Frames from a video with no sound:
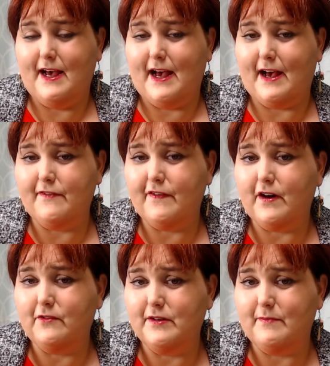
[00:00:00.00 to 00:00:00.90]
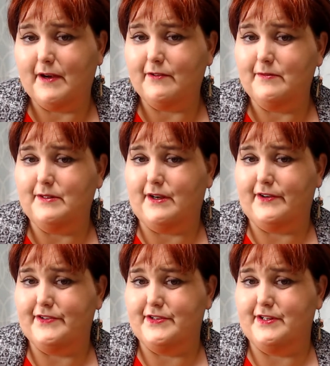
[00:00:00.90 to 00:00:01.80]
I fought with my
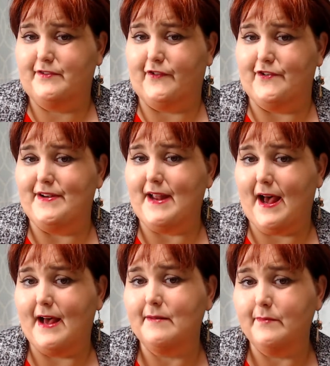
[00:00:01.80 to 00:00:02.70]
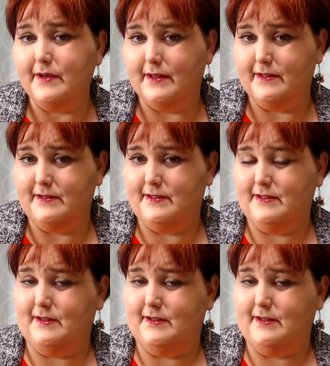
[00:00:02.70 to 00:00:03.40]
rheumatologist for 9 months